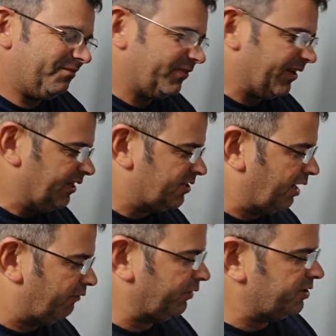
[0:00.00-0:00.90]
He's
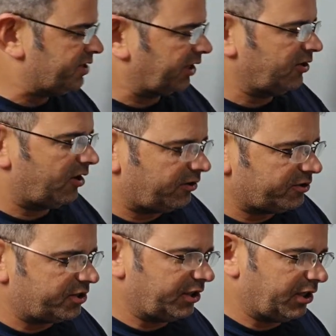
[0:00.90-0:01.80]
definitely
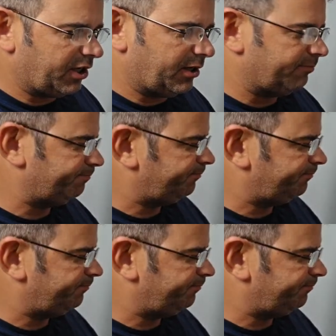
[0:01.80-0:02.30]
technology. I'm